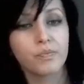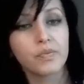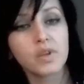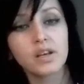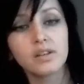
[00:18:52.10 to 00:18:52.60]

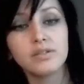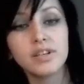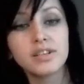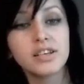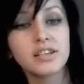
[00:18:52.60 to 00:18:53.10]

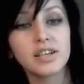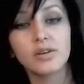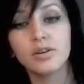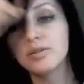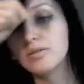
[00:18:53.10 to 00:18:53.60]
this
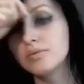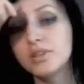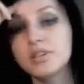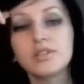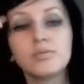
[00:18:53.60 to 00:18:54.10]

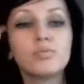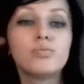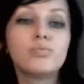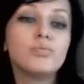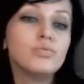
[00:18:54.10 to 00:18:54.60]
is
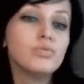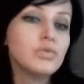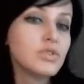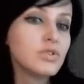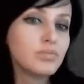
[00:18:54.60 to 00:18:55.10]

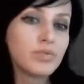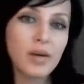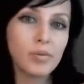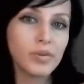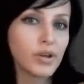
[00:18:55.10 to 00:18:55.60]

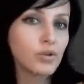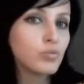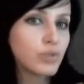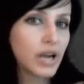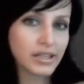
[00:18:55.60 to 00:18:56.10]
probably good
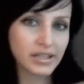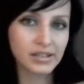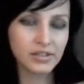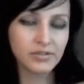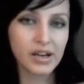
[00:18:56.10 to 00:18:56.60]
practical
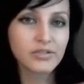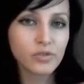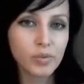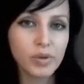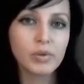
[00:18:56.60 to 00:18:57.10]
advice for
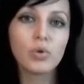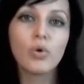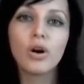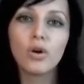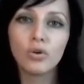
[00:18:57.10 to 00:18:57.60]
people who
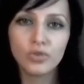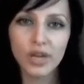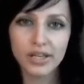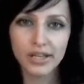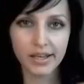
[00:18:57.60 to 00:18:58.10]
are
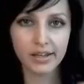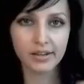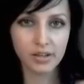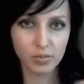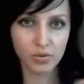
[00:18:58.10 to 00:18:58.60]
already in
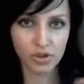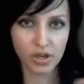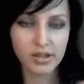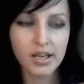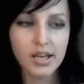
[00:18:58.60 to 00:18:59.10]
deep
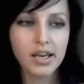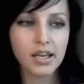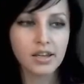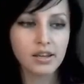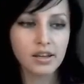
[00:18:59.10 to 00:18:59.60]
shit,
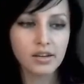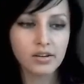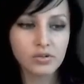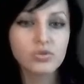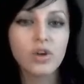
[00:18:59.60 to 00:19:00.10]

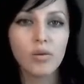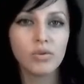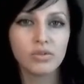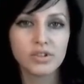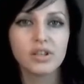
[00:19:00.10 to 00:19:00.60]
in
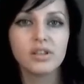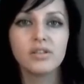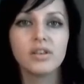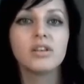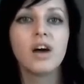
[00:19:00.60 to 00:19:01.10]
troubles,
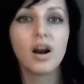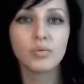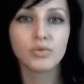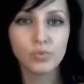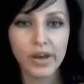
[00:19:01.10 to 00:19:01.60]
in
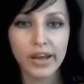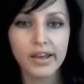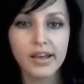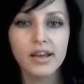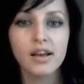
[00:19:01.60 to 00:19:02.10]
harm's way.
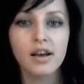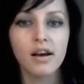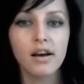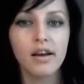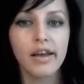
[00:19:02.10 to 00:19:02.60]

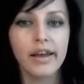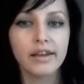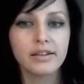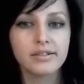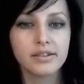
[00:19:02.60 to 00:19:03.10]

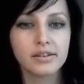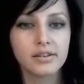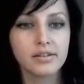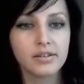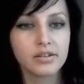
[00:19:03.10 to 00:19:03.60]
And it's a